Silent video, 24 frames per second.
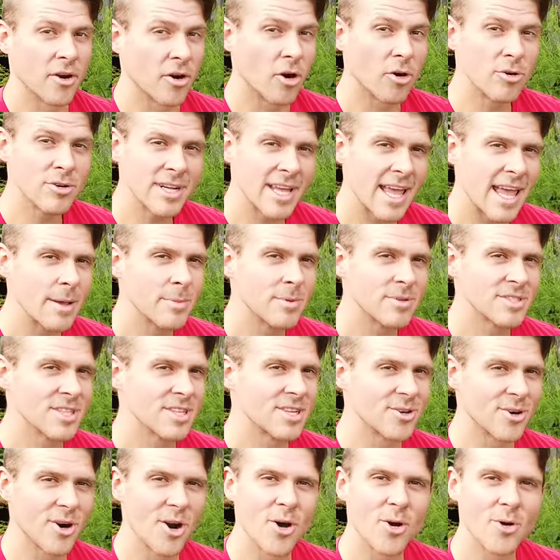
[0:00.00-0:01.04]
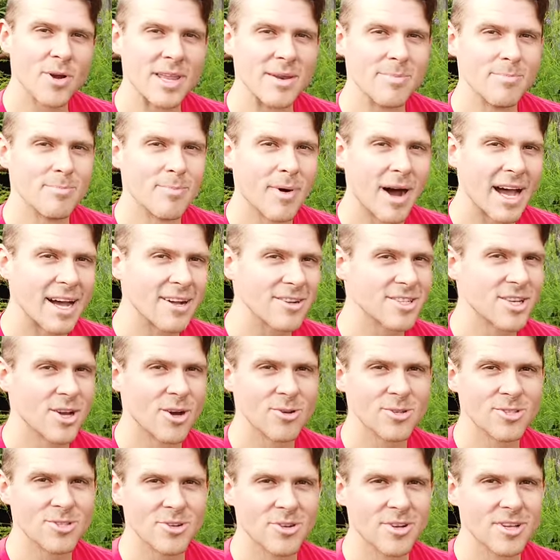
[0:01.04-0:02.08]
They're only able to grow in mild
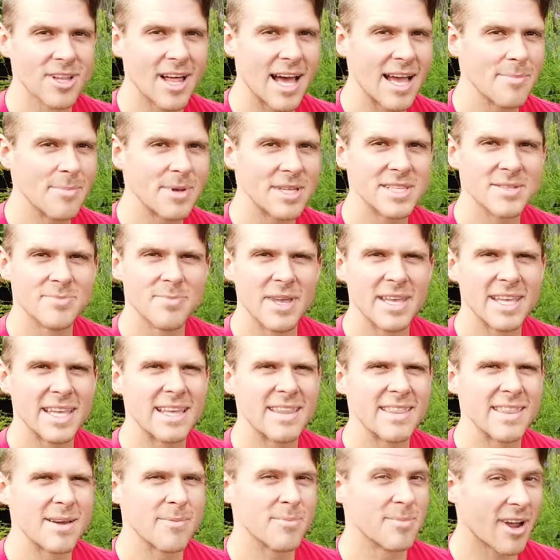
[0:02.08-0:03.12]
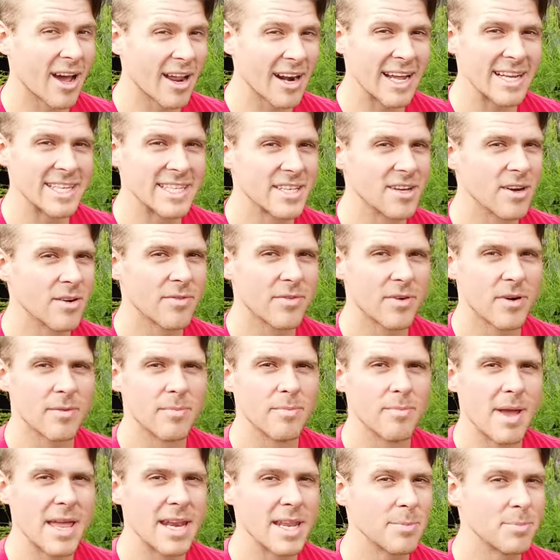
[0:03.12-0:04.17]
coastal climates, making them not ideal for
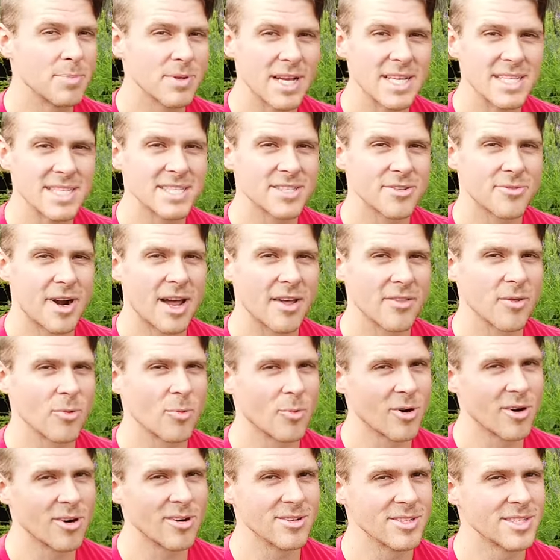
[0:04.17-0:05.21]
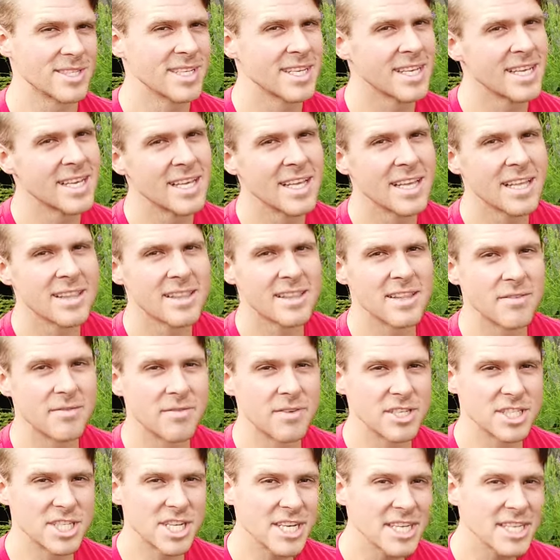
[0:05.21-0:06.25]
many places around the world. The
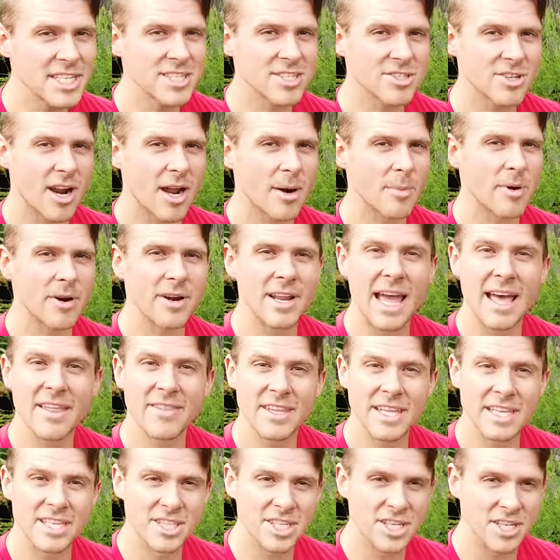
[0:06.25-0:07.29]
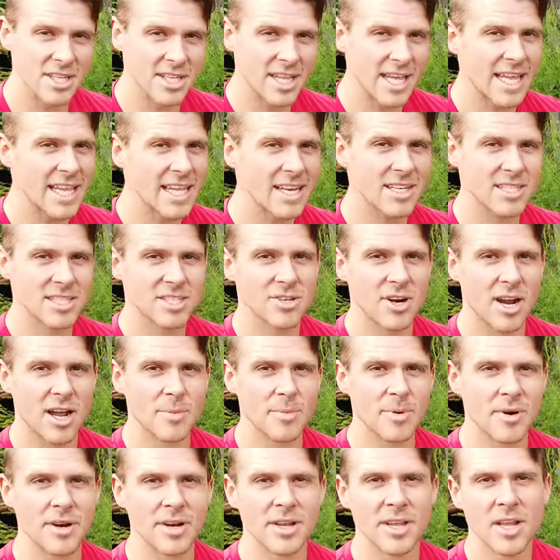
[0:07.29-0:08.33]
Virginia strawberry and the Chilean
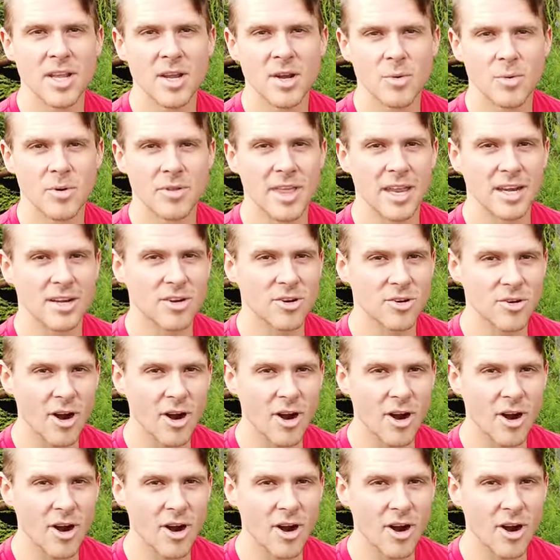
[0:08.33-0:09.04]
strawberry were then